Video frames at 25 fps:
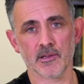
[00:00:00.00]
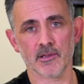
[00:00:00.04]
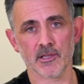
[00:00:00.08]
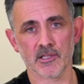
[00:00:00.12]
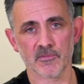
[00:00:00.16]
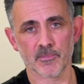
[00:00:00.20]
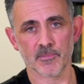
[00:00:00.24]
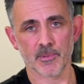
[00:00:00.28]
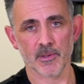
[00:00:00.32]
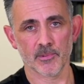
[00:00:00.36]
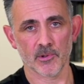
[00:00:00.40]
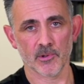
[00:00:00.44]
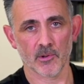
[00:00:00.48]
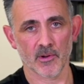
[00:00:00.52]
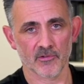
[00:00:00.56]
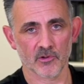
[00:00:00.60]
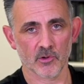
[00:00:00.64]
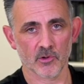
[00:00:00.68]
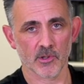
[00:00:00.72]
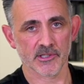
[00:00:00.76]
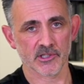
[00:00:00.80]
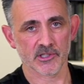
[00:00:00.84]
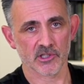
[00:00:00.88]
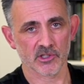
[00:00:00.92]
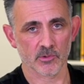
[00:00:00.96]
and this is for people who have
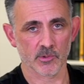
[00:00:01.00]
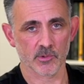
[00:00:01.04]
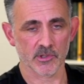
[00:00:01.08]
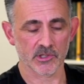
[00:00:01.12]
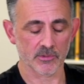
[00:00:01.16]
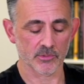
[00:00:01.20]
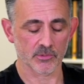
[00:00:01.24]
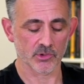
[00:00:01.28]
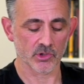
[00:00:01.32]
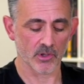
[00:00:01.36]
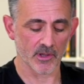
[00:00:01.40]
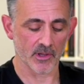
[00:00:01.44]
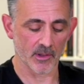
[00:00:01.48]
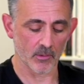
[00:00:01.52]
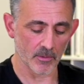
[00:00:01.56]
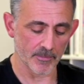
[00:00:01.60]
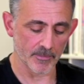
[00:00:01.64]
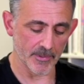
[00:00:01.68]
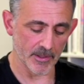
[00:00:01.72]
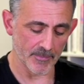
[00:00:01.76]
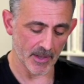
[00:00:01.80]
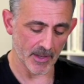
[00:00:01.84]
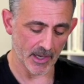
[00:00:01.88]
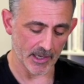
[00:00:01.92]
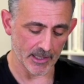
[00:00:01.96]
questions, which I'm sure there will
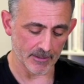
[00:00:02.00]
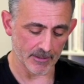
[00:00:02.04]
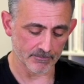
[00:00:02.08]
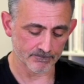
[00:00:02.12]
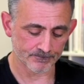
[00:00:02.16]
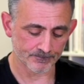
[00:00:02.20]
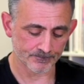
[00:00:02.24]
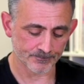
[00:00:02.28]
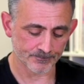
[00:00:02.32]
be many.